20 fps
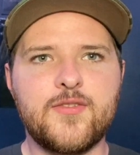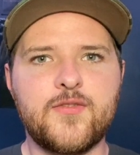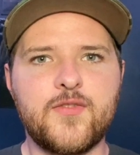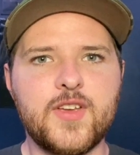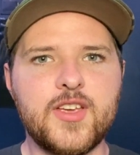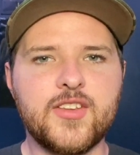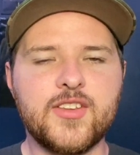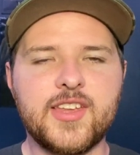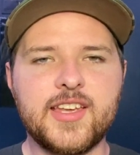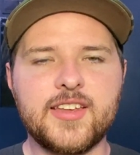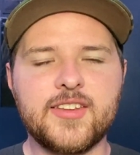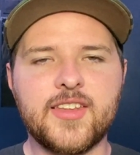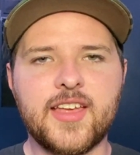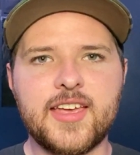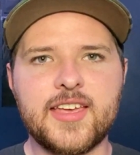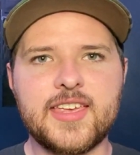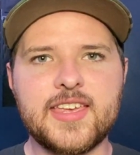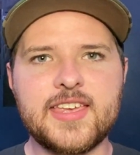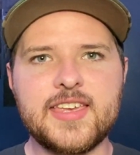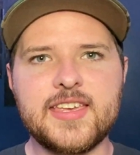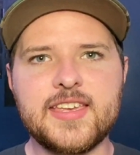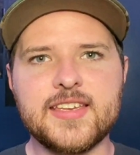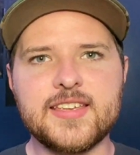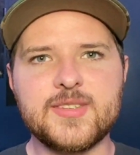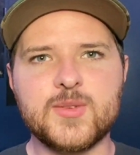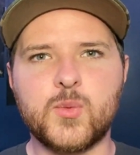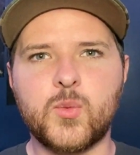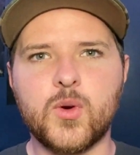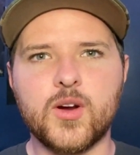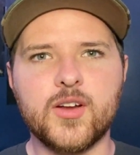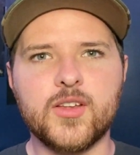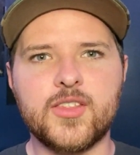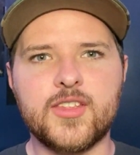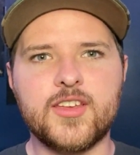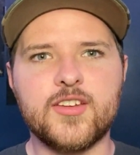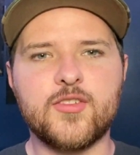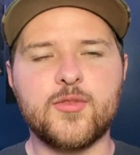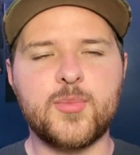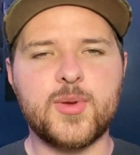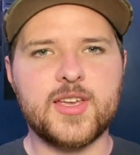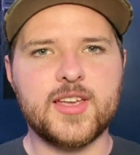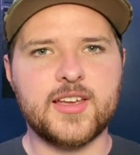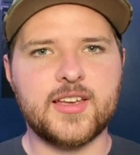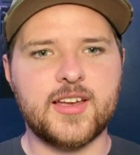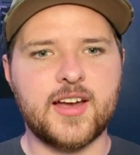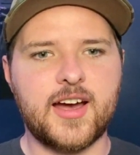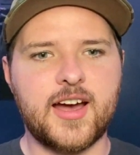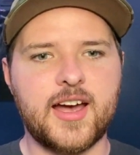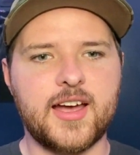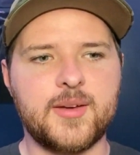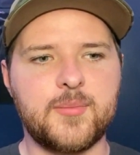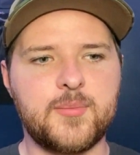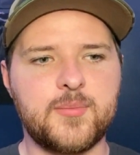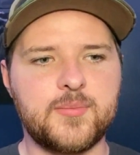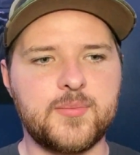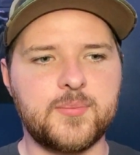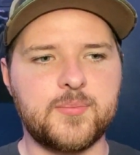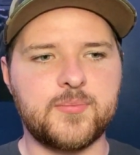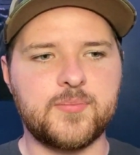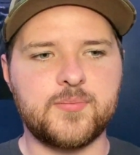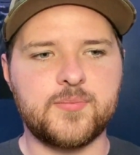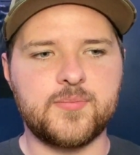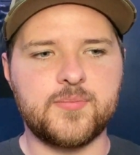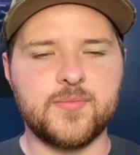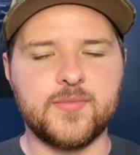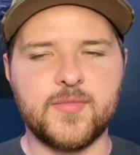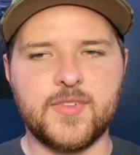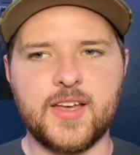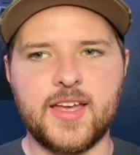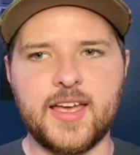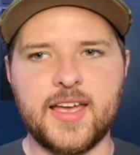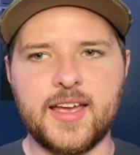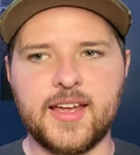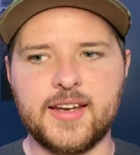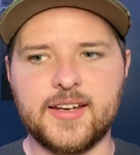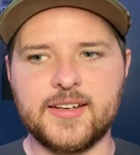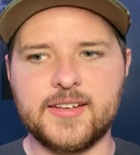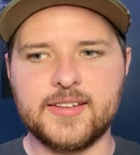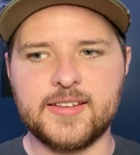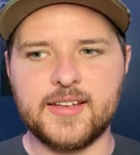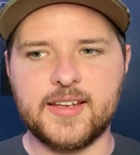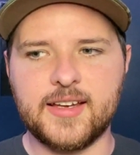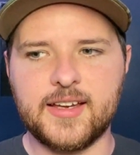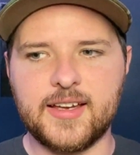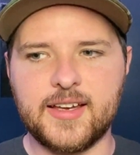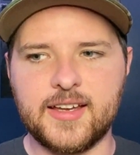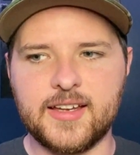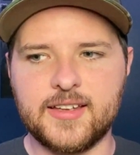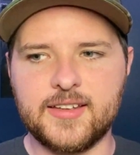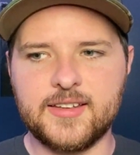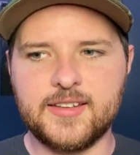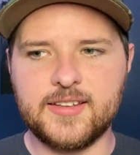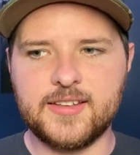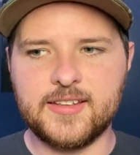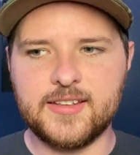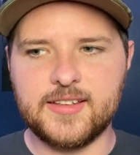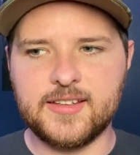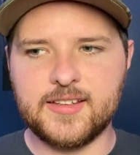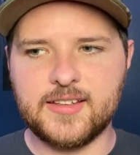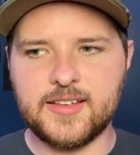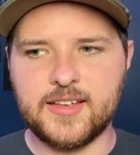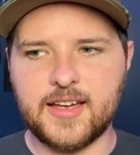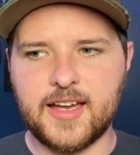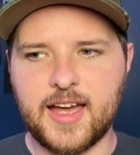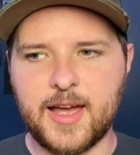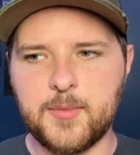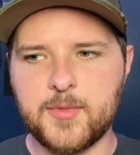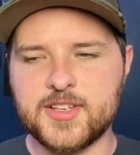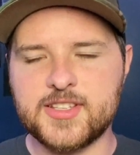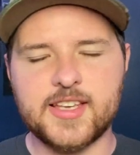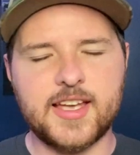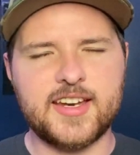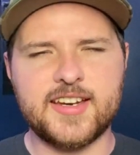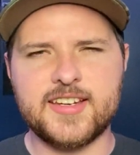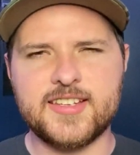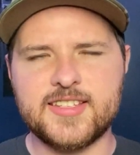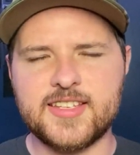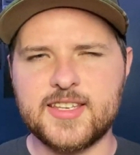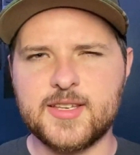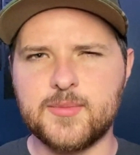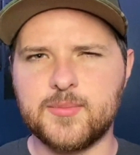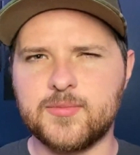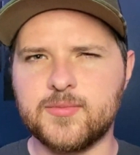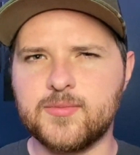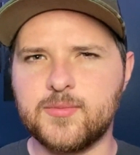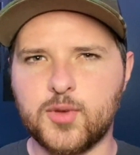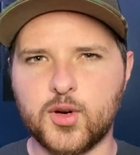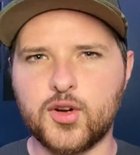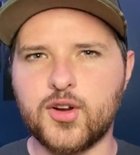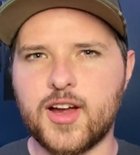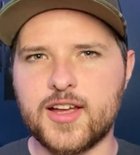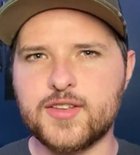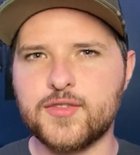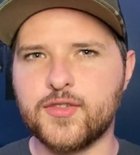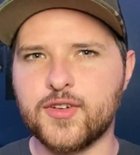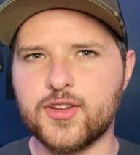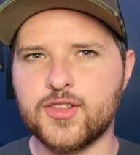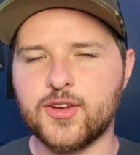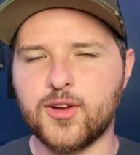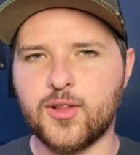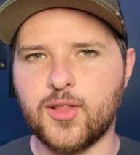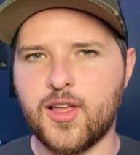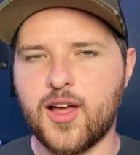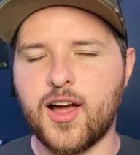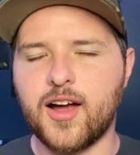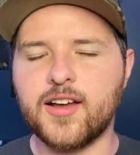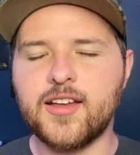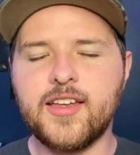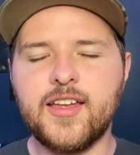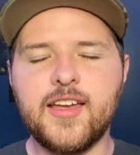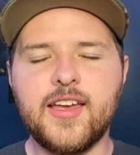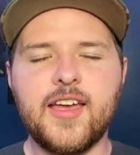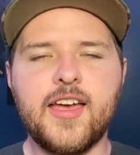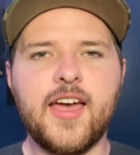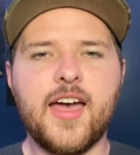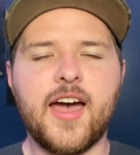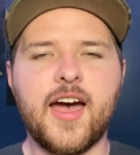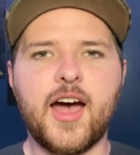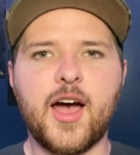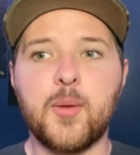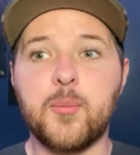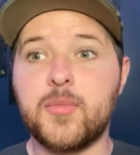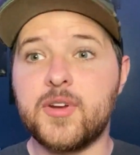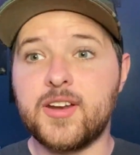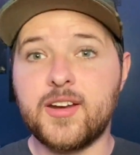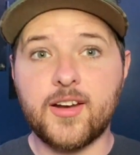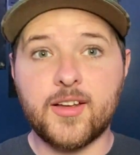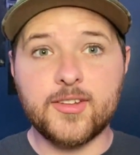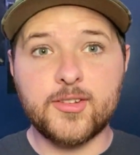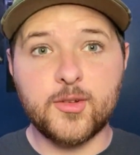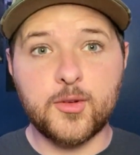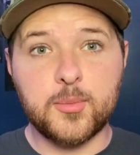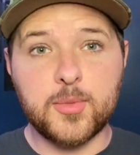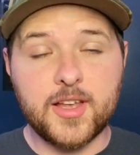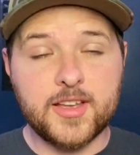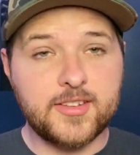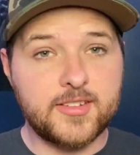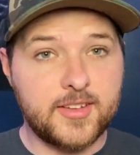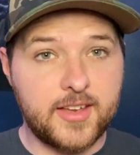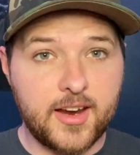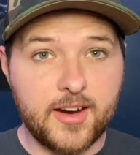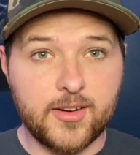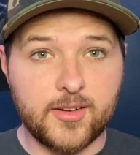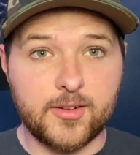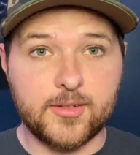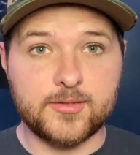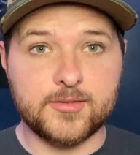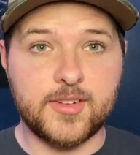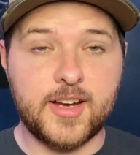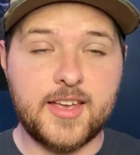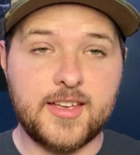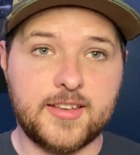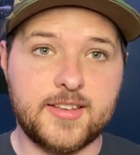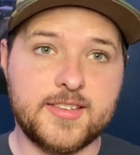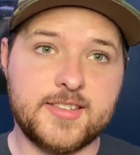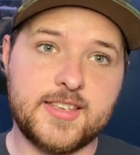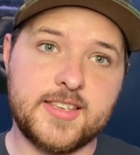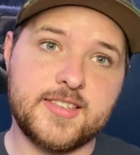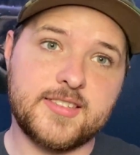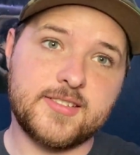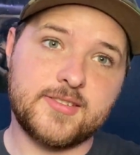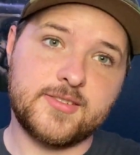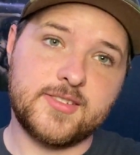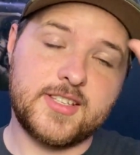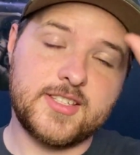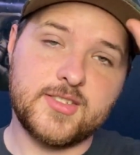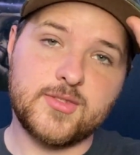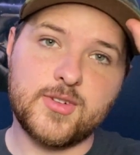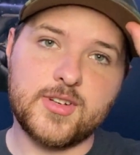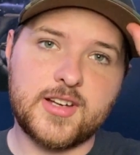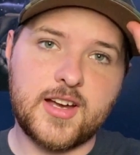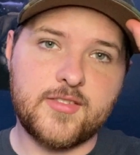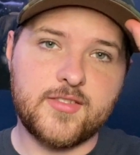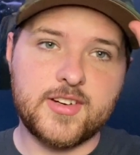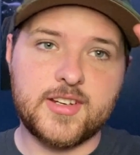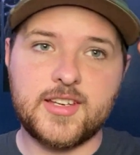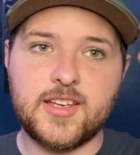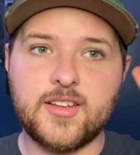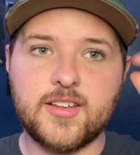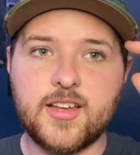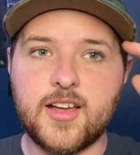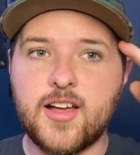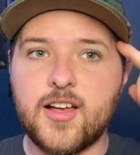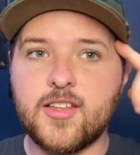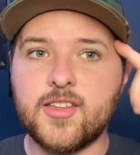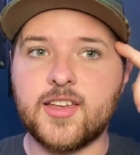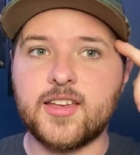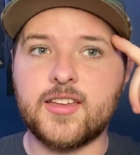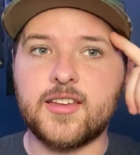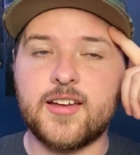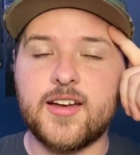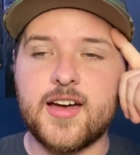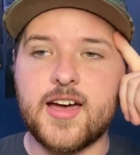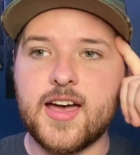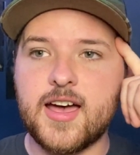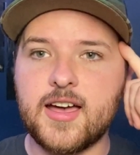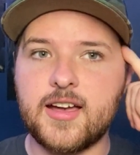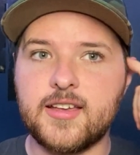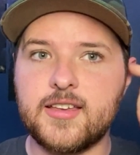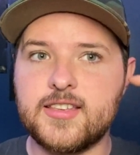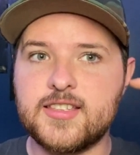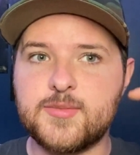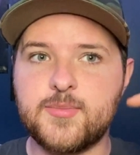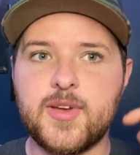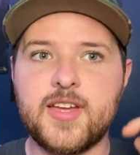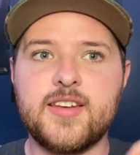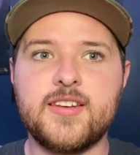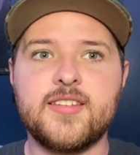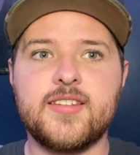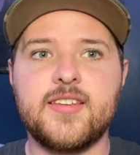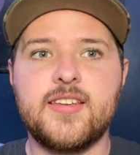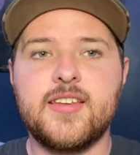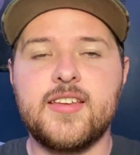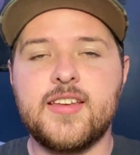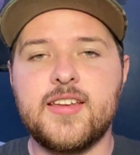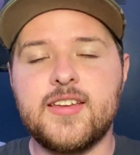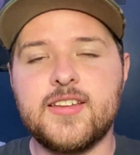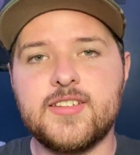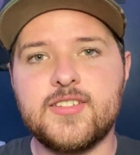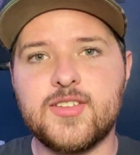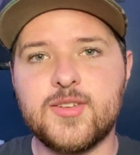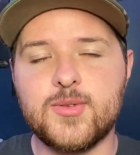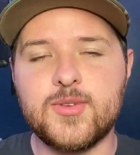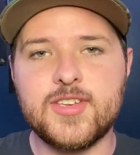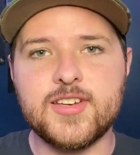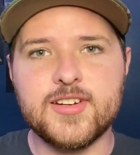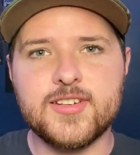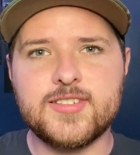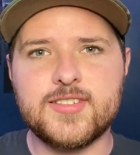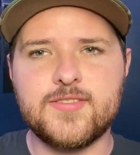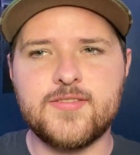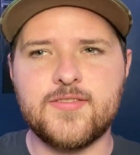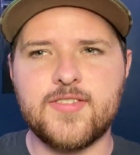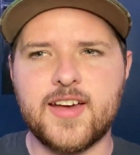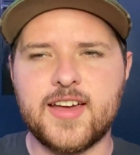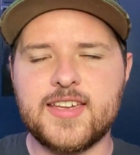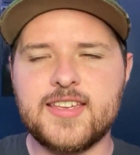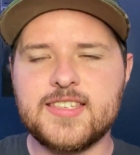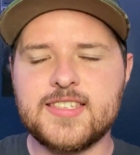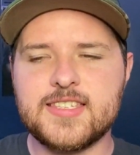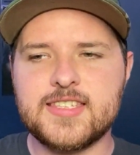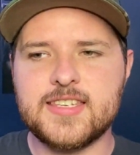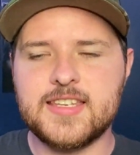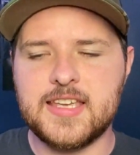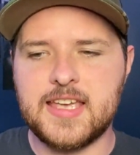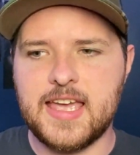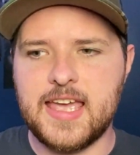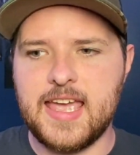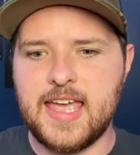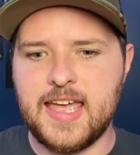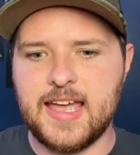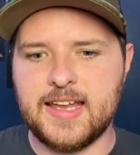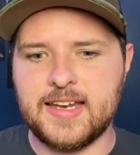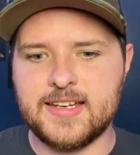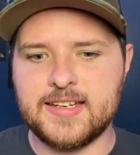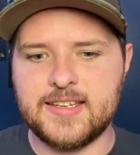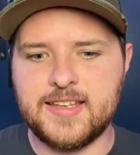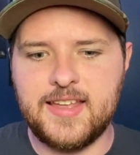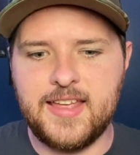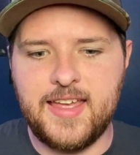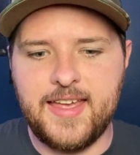feeling like he is worthy of being God, and uh, I'm excited to see him progress further along. Um, but it also applies to Carol, right? Because he's a he's a recovering alcoholic. Uh, he spent two years in Vice, and